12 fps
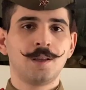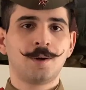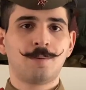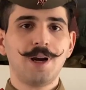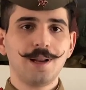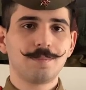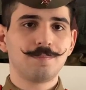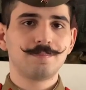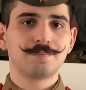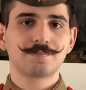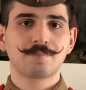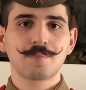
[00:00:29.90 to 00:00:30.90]
Well,
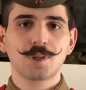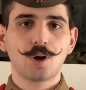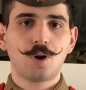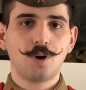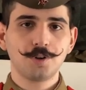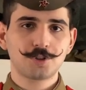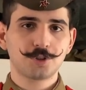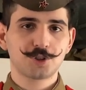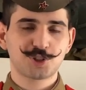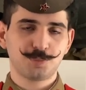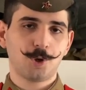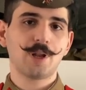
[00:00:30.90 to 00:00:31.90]
on to the
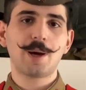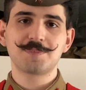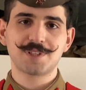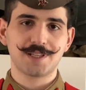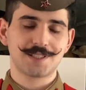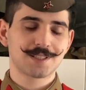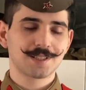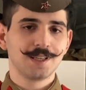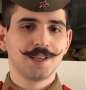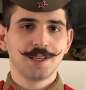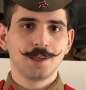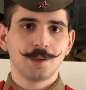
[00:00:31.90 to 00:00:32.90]
small update.
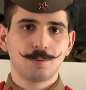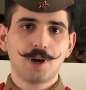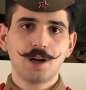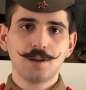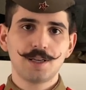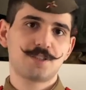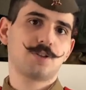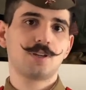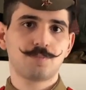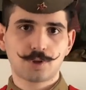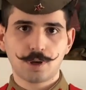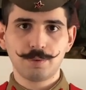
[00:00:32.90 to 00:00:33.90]
Well, as you can
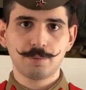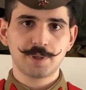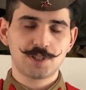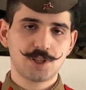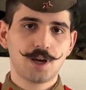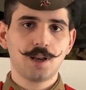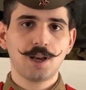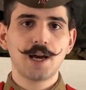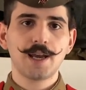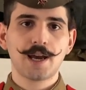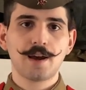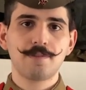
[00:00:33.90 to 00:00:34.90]
probably tell,
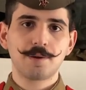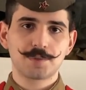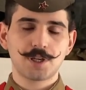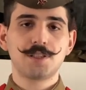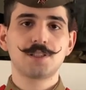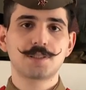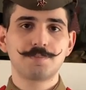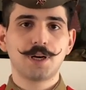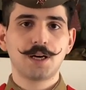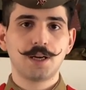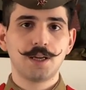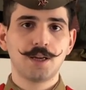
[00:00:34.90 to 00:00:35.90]
I have updated
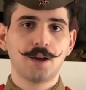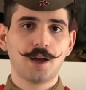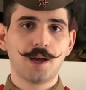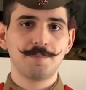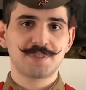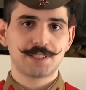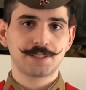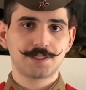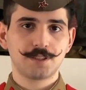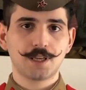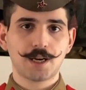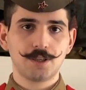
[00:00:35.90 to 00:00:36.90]
my
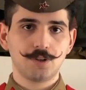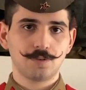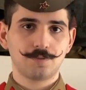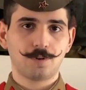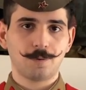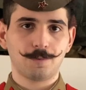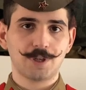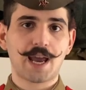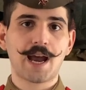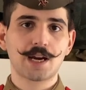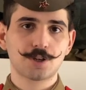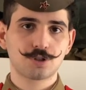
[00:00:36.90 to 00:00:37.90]
M69 uniform with
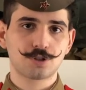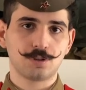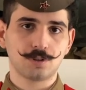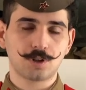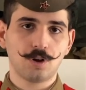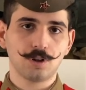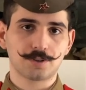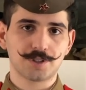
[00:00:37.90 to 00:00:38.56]
actual collar